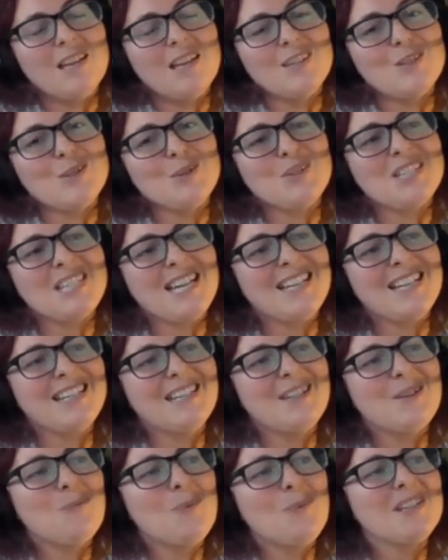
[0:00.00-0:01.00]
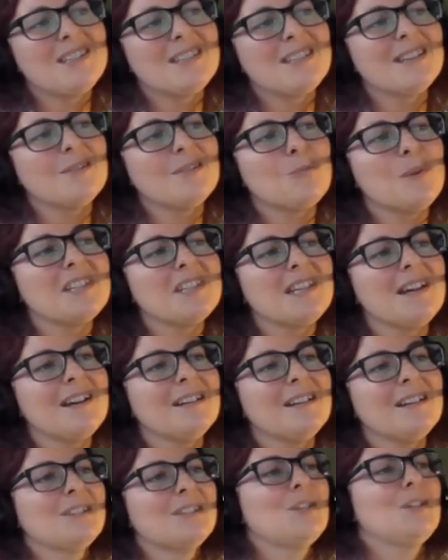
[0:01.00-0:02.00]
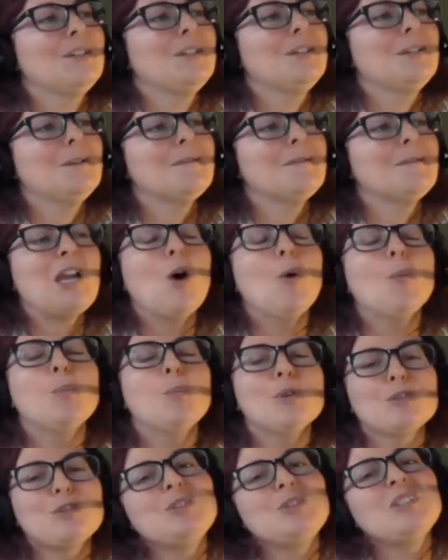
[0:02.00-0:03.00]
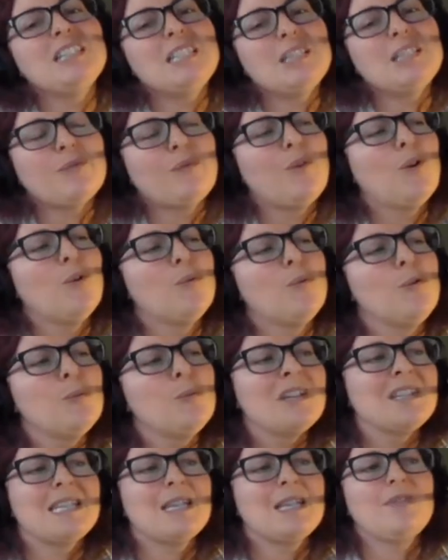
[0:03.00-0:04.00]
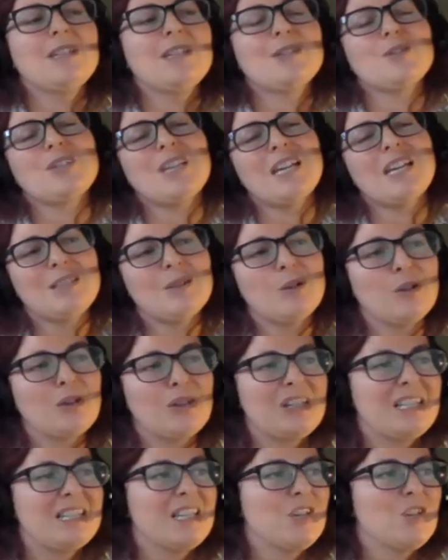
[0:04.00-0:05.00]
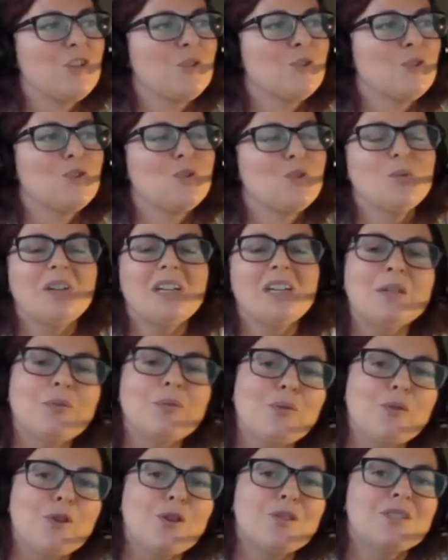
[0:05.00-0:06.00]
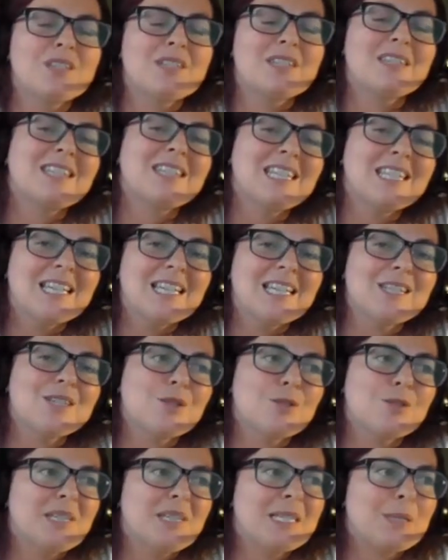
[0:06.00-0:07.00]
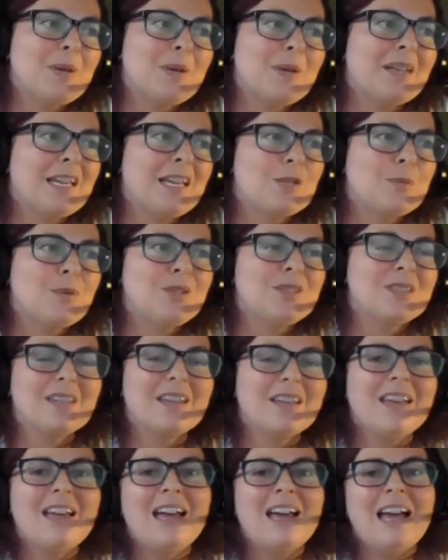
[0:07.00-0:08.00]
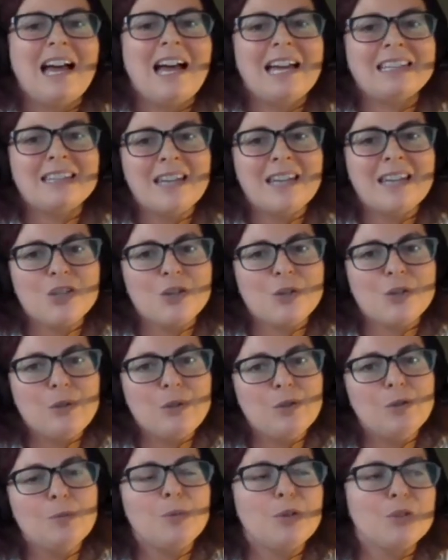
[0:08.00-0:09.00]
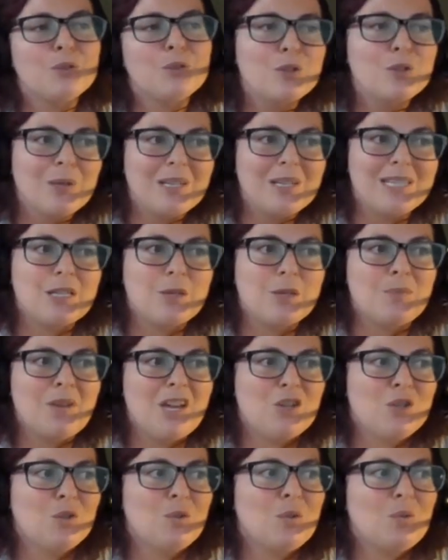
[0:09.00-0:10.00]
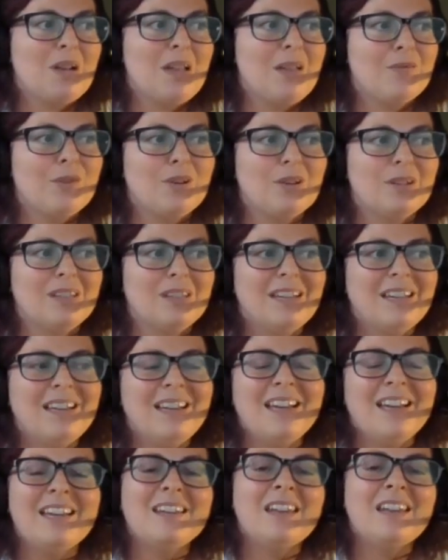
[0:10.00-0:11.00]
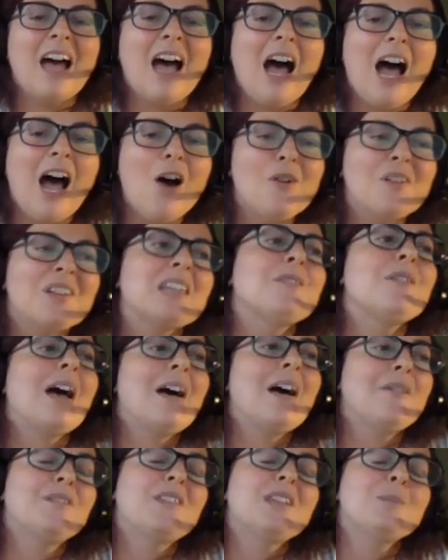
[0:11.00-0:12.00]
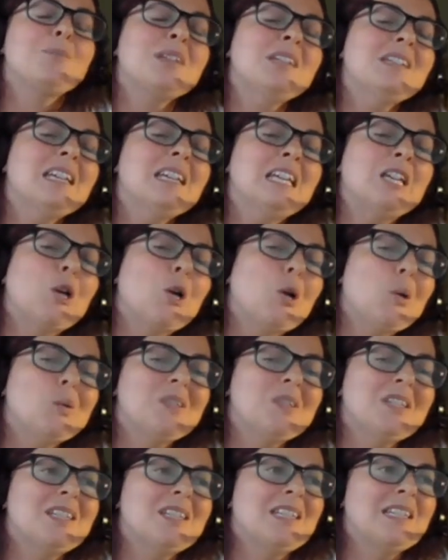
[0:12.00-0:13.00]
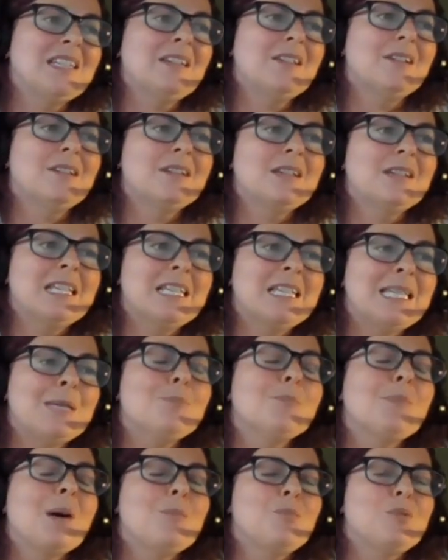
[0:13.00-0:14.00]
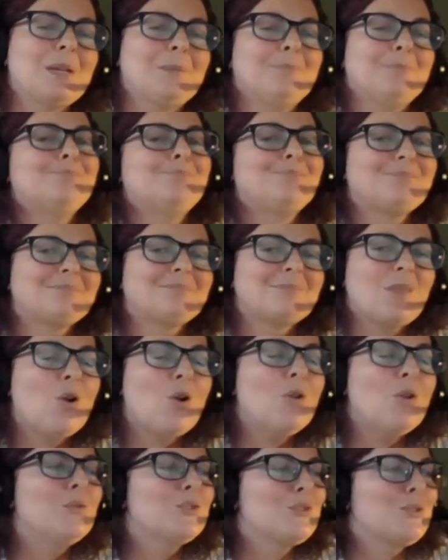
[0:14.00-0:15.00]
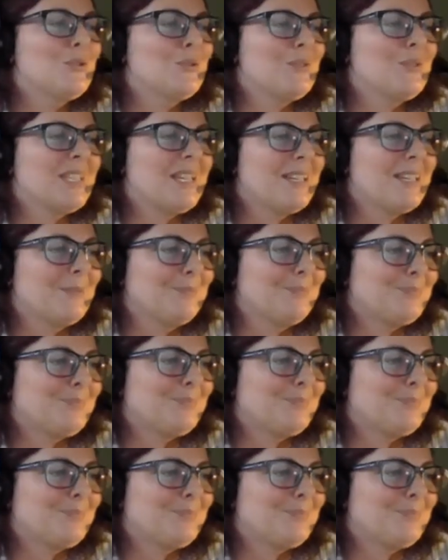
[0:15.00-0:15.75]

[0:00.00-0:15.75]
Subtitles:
So Sally, what are the opportunities for women civil society organizations to influence disaster risk management at national but also at subnational level? And how have they been included in Zimbabwe? Over to you, Sally.